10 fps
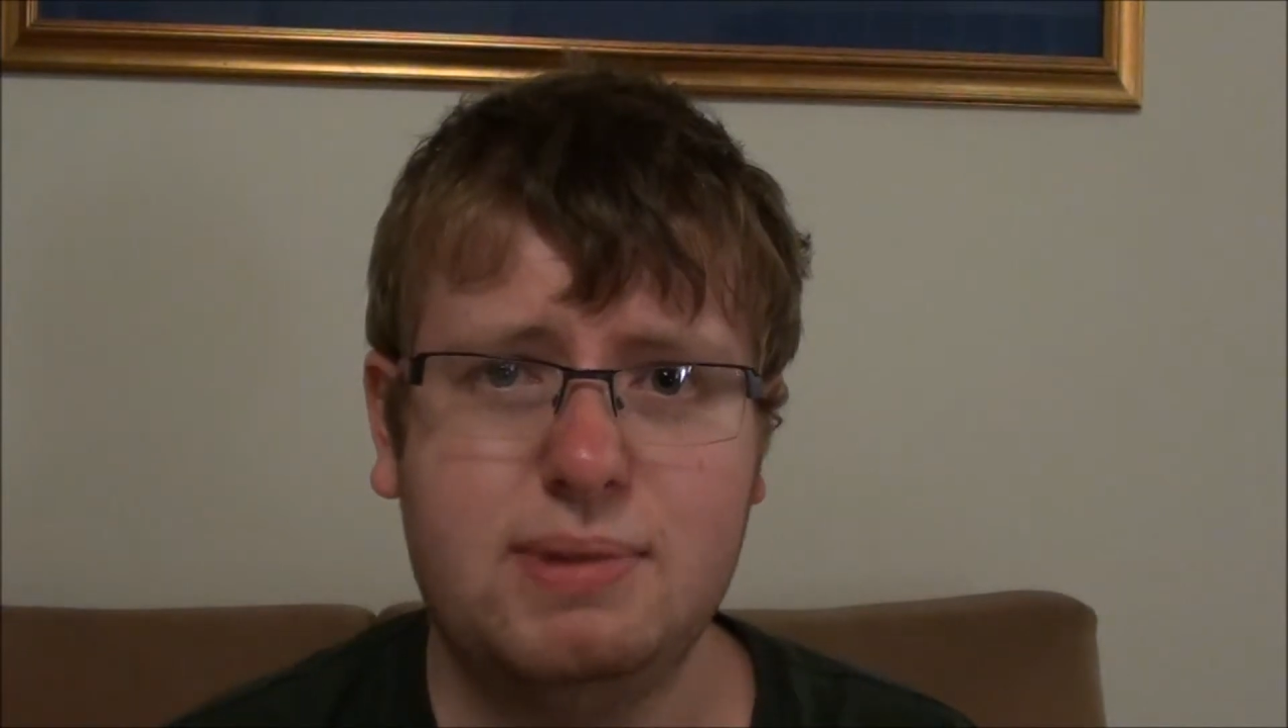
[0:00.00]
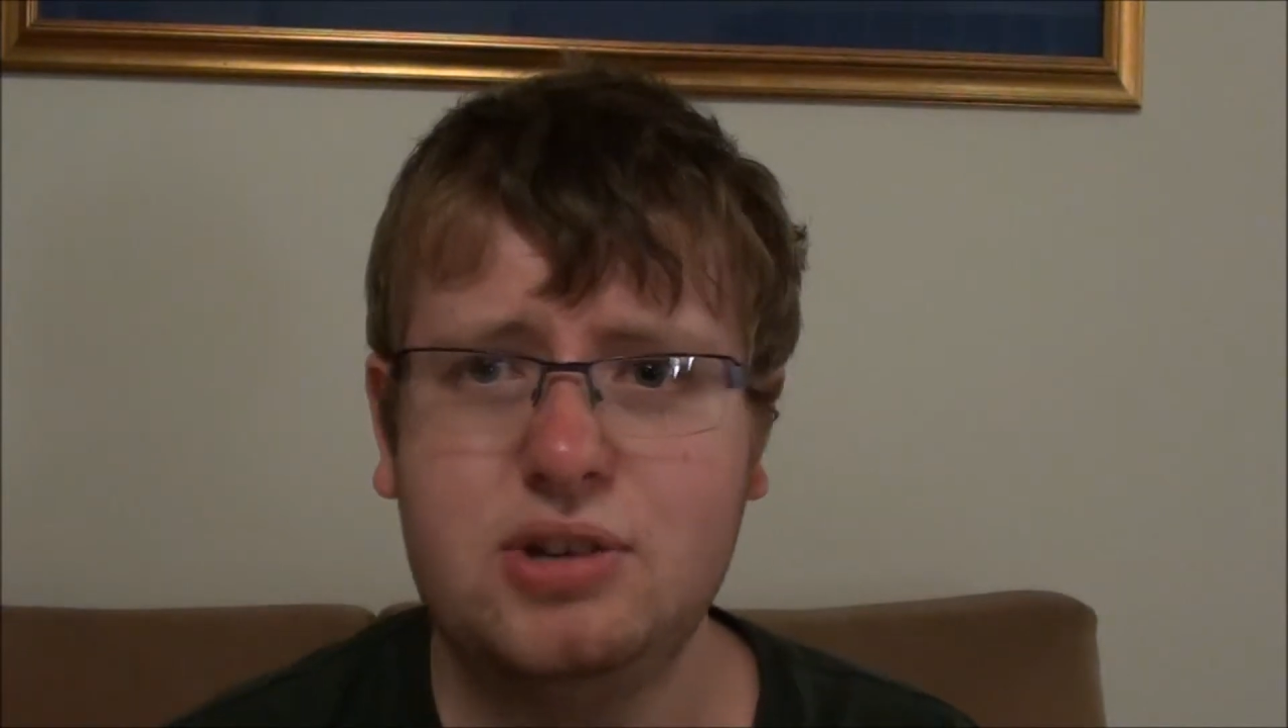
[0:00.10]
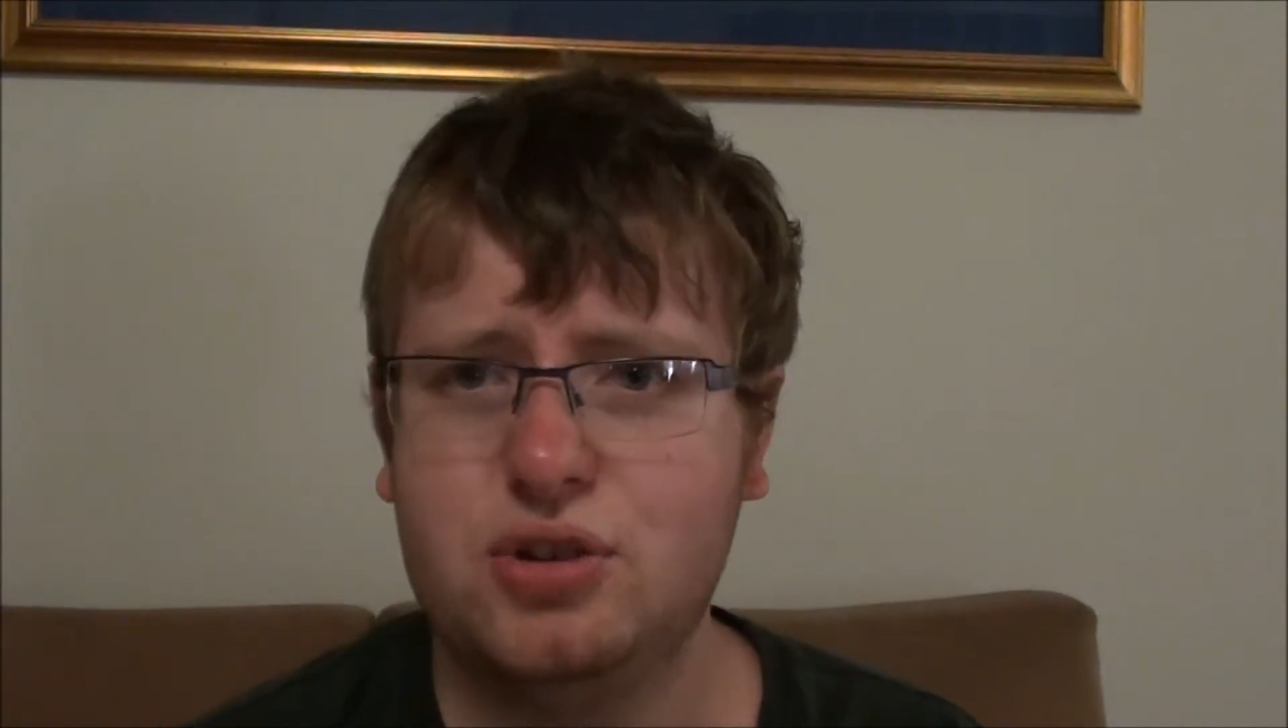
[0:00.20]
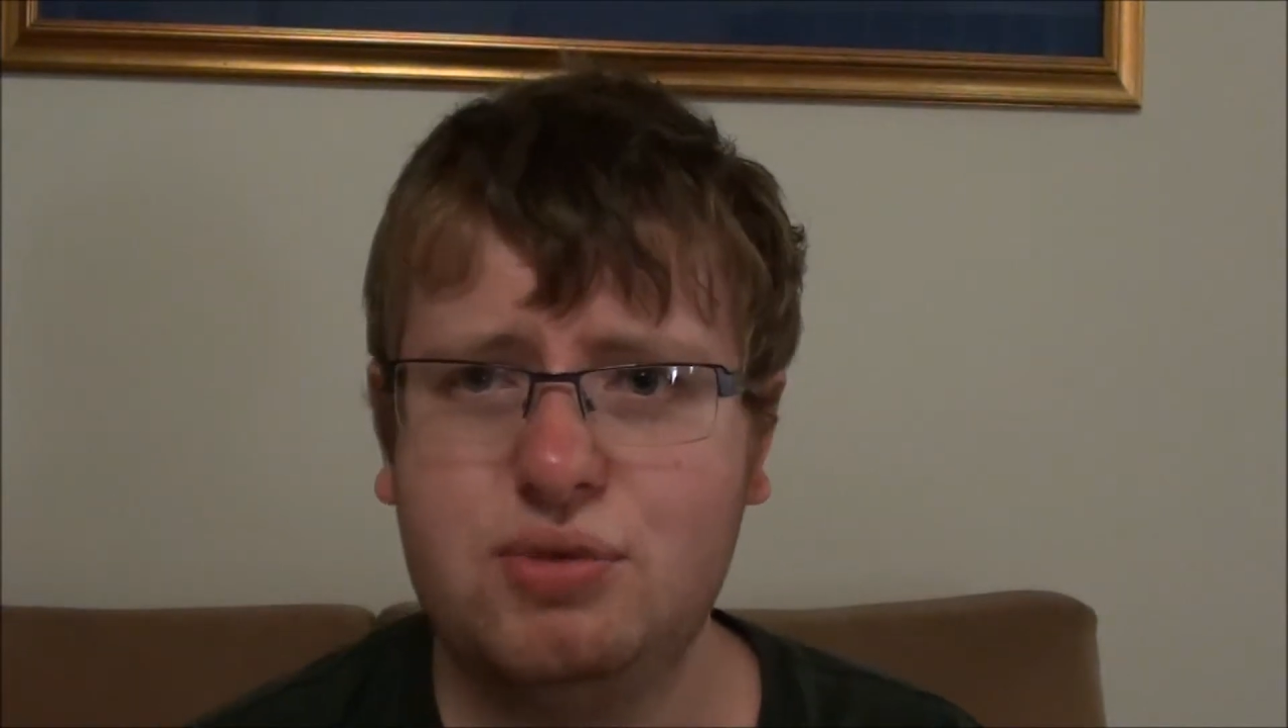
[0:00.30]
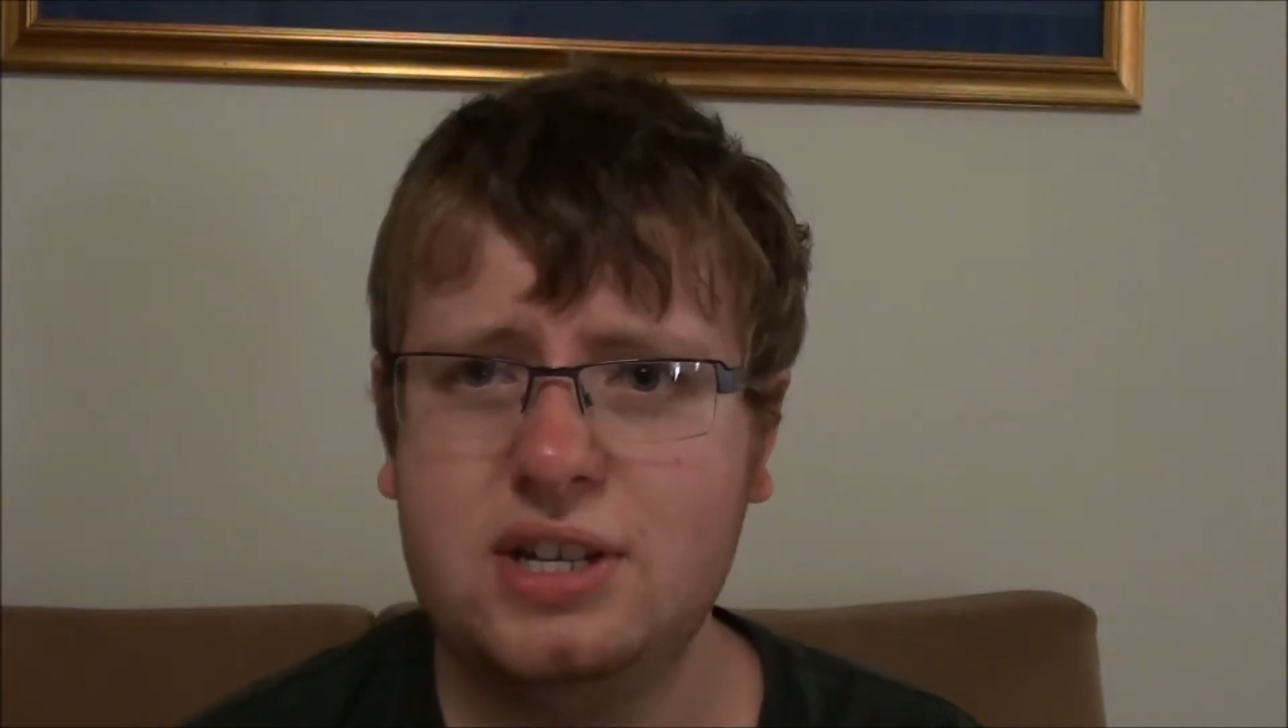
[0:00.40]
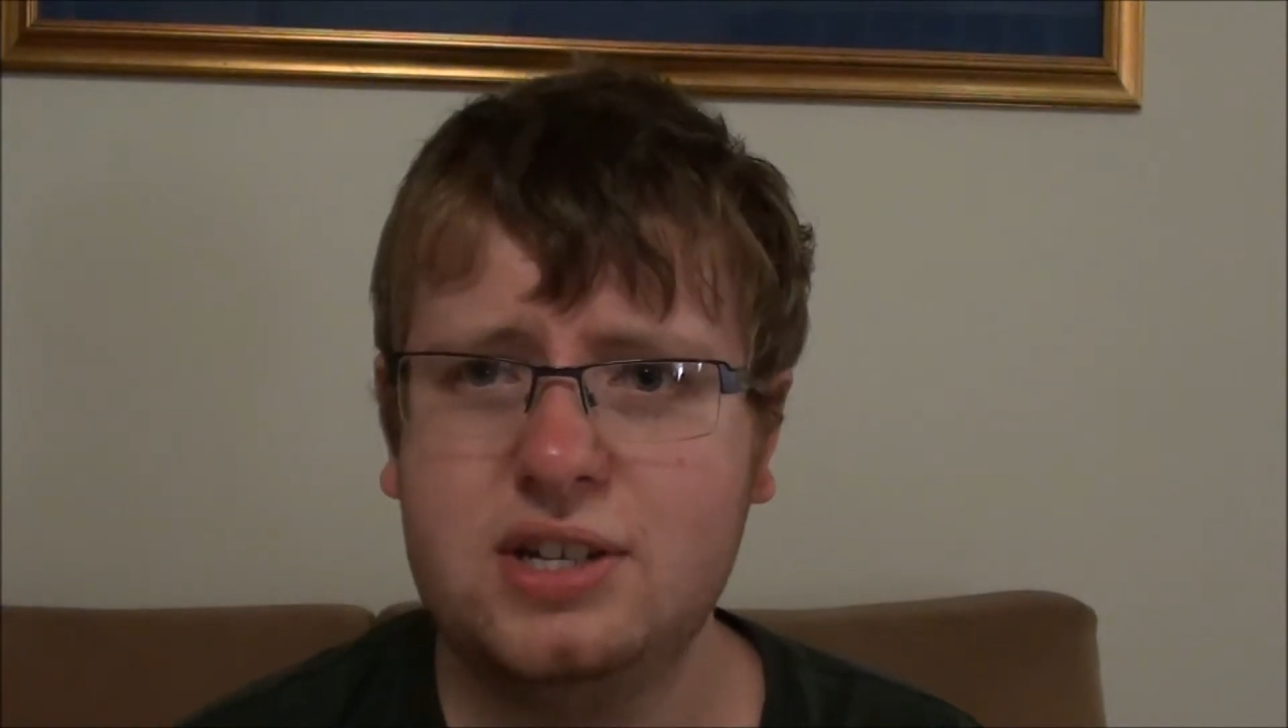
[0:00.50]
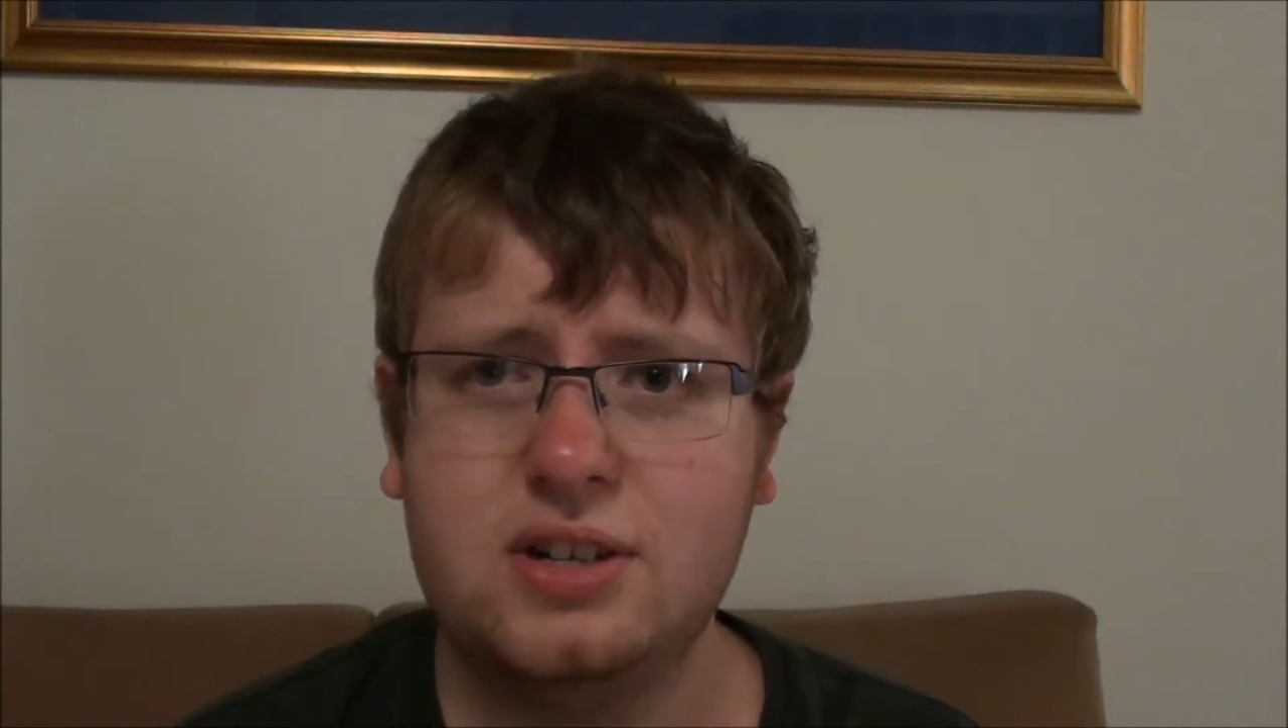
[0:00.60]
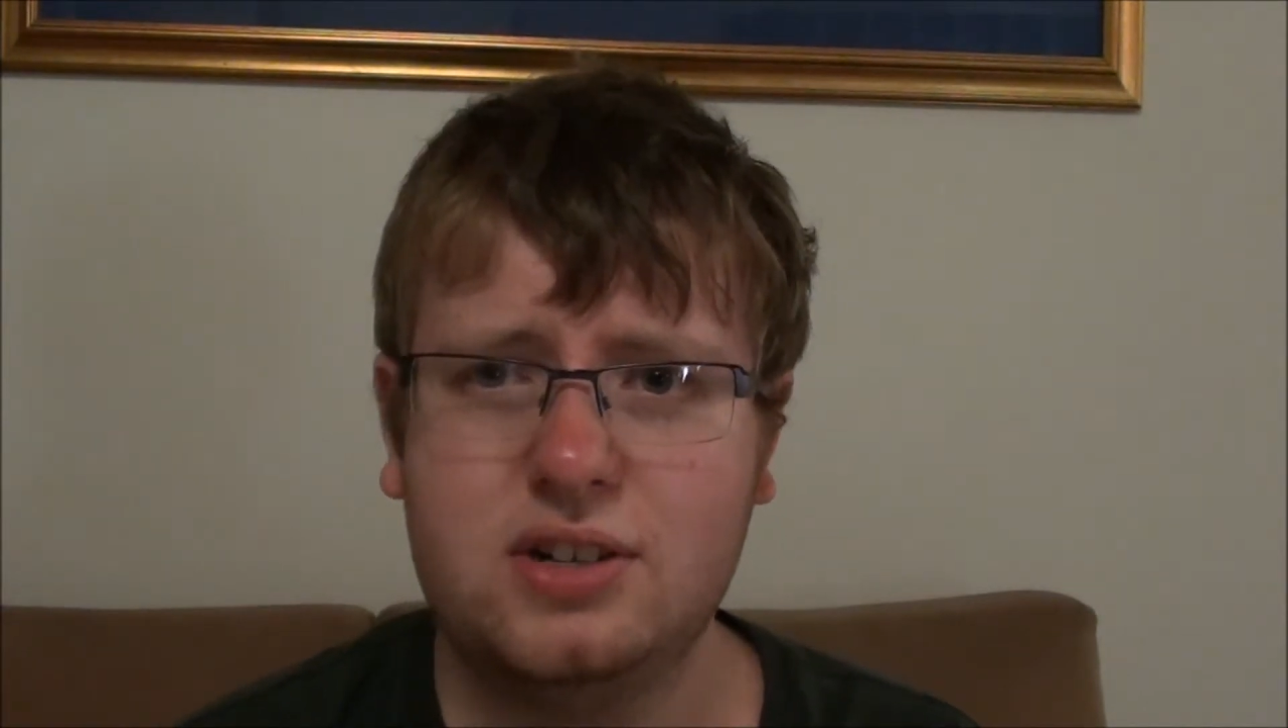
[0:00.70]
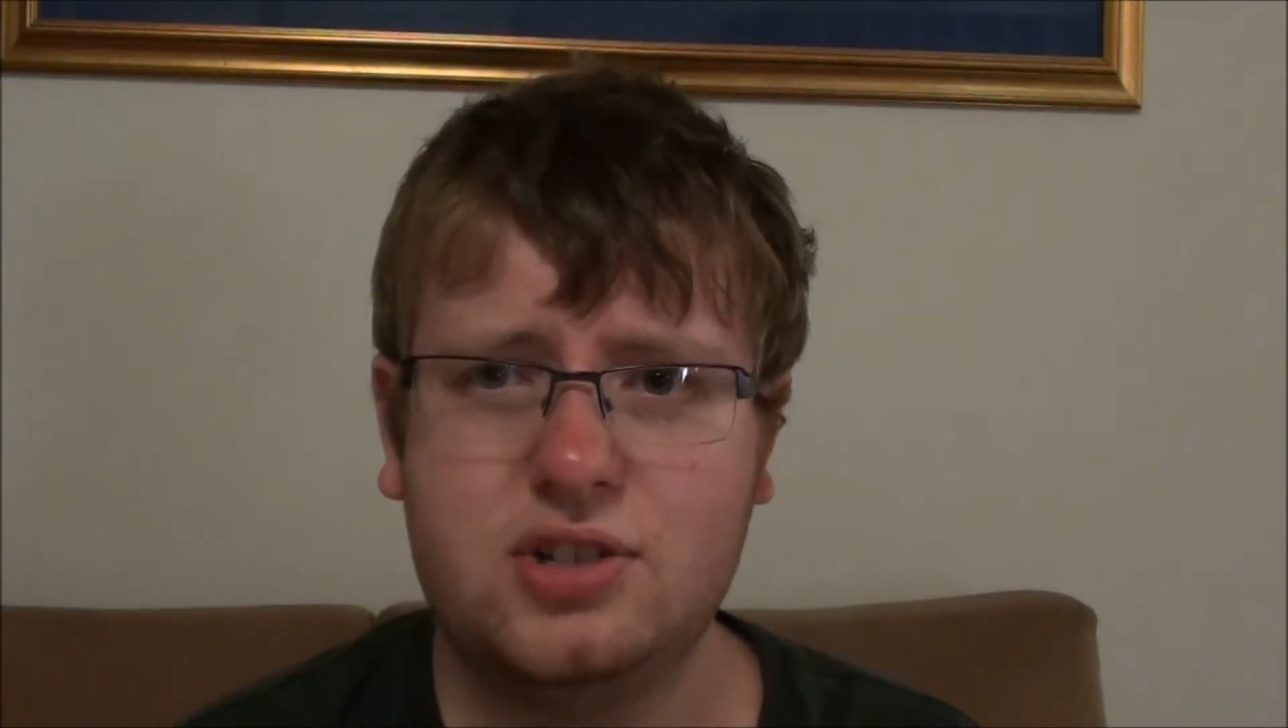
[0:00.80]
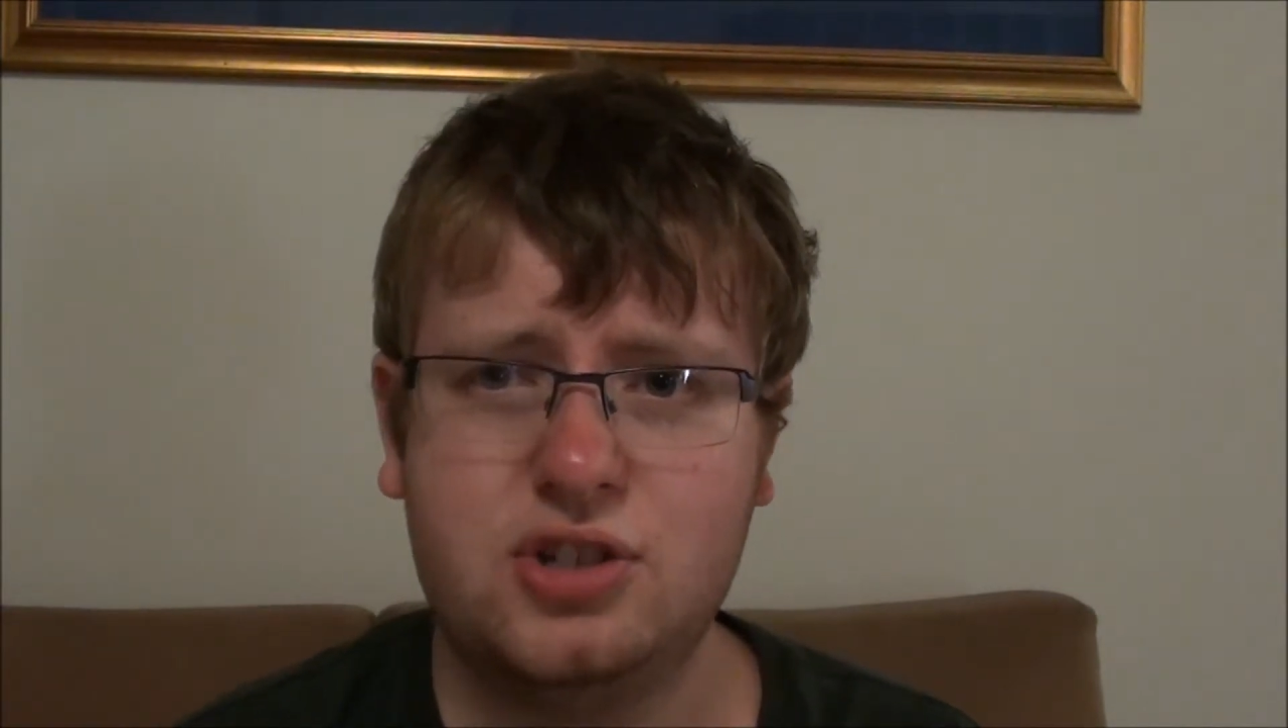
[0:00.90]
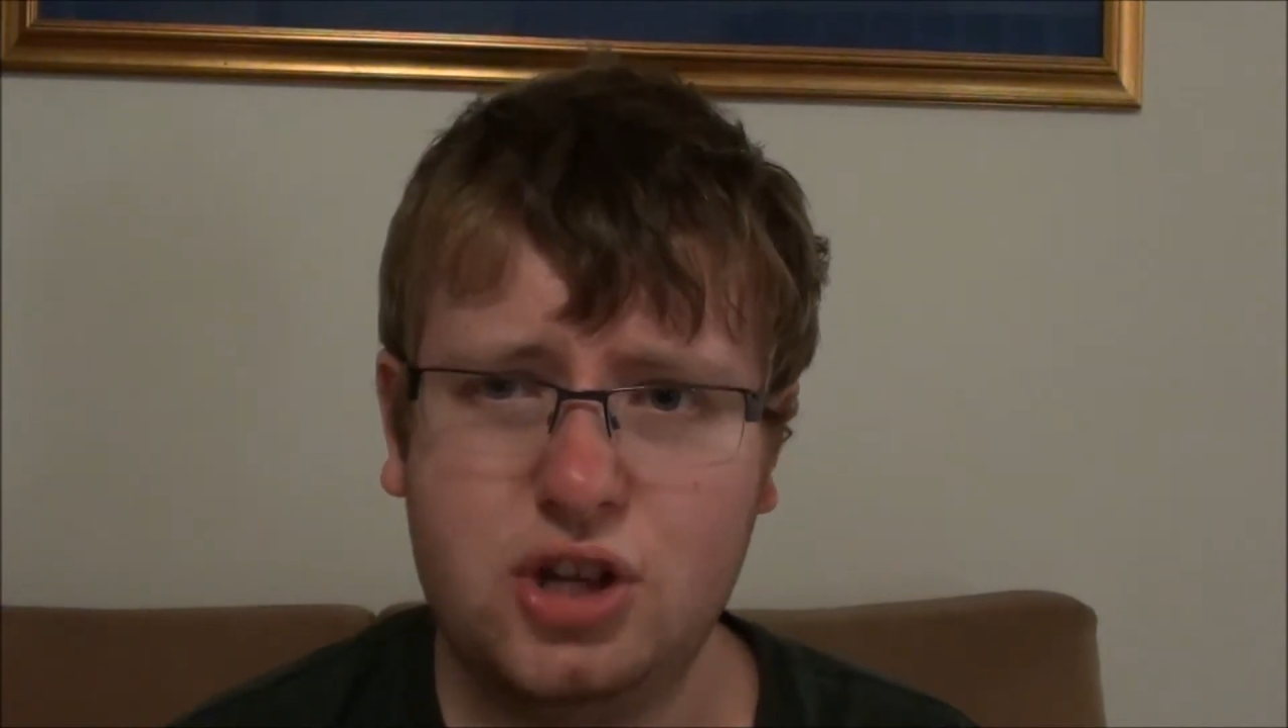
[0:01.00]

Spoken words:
Metro Redux,